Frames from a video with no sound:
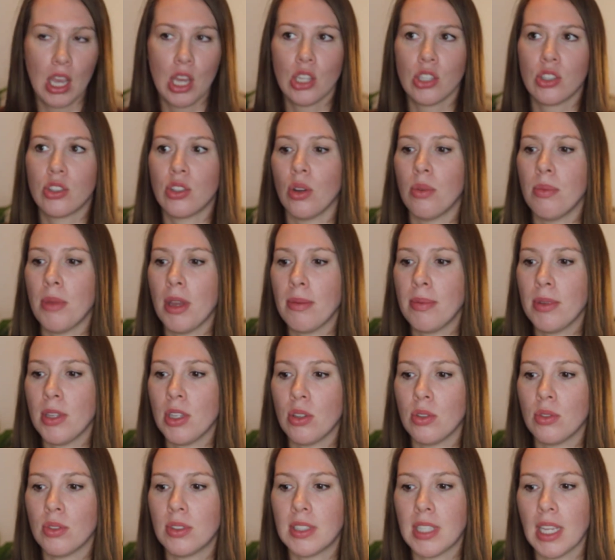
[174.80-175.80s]
So maybe
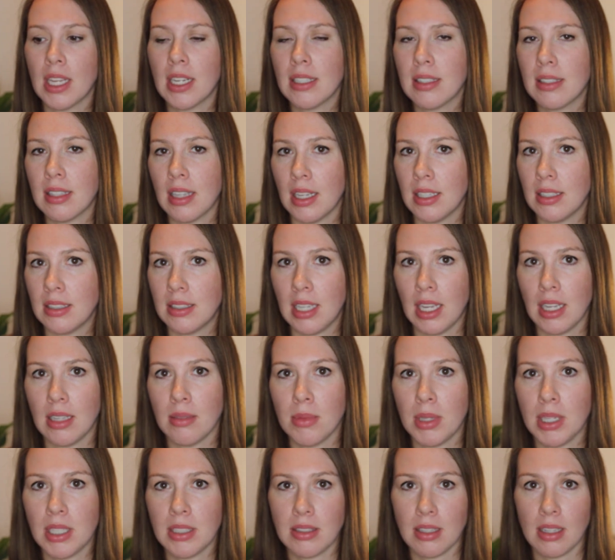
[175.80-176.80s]
you set aside
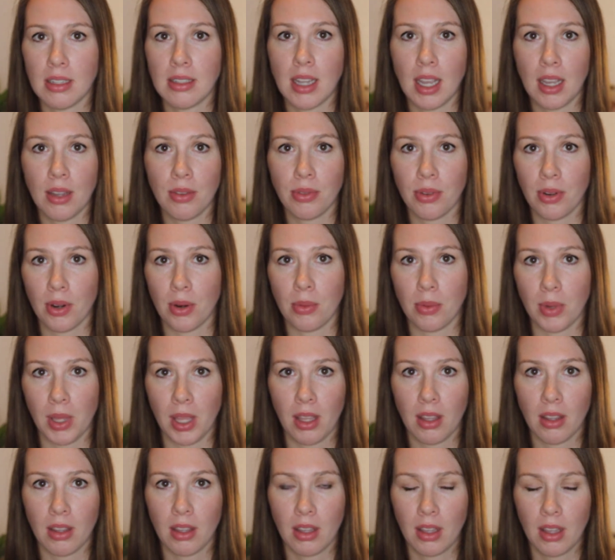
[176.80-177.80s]
10 minutes a day for a
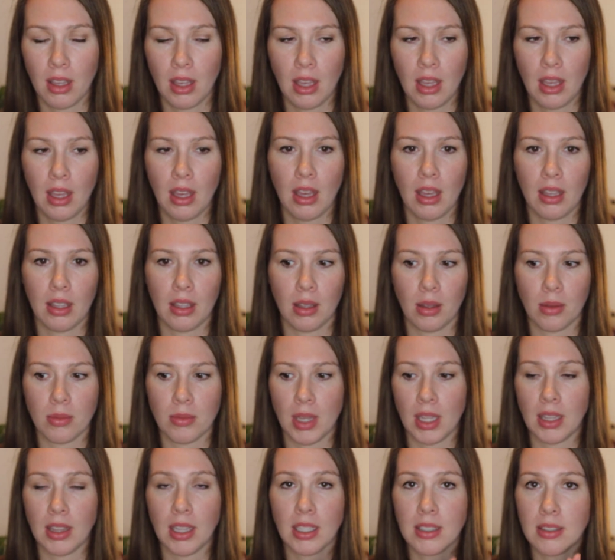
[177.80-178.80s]
week,
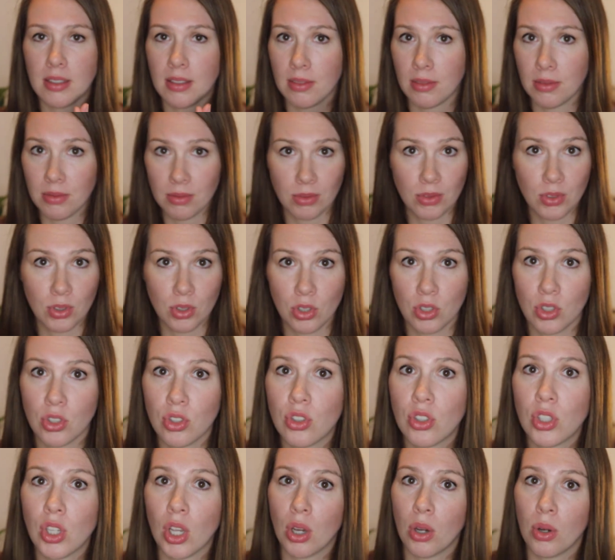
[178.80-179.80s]
and that's
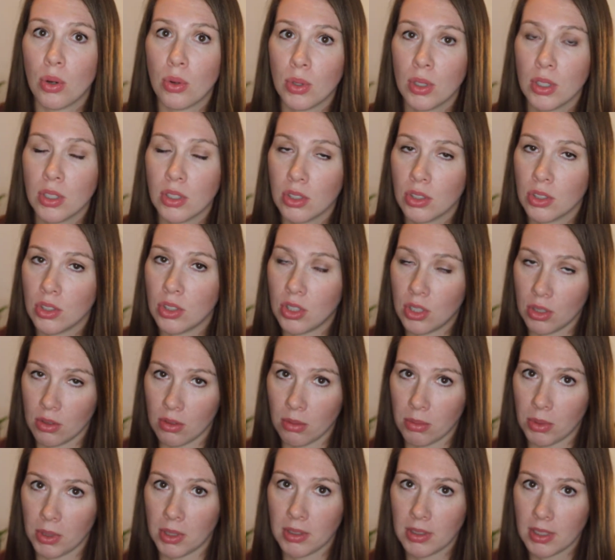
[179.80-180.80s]
so
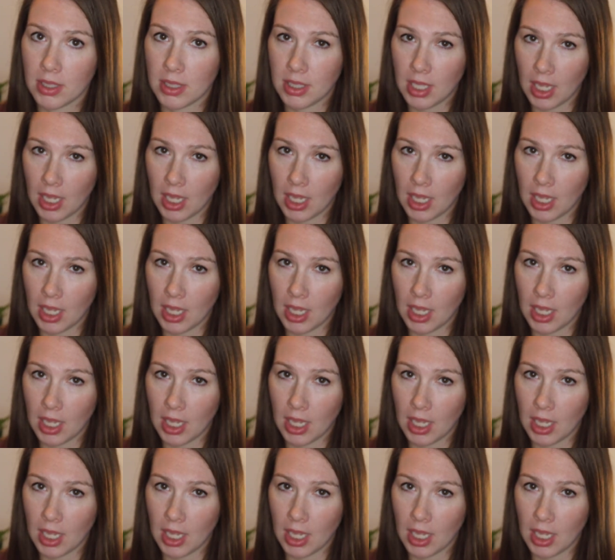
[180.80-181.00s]
doable.